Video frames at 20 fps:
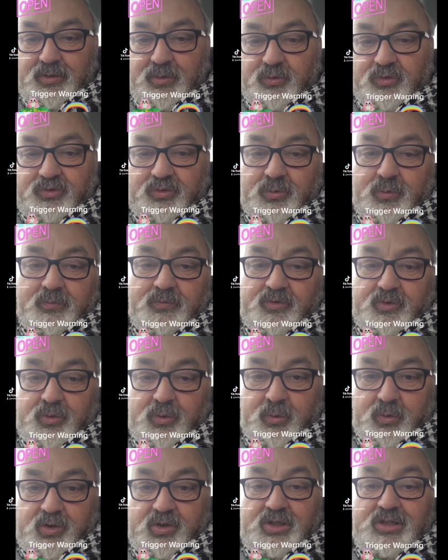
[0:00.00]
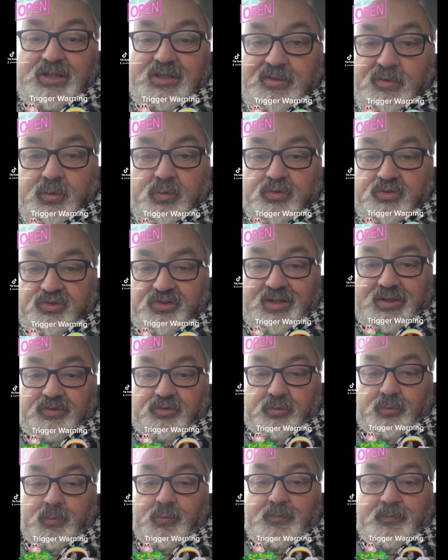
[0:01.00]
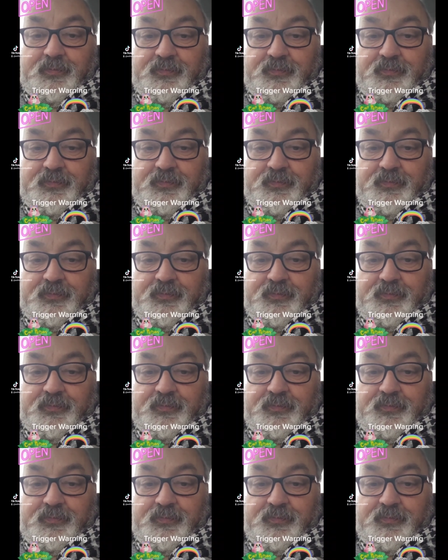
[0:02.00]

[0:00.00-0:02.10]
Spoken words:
who sort of took new sexual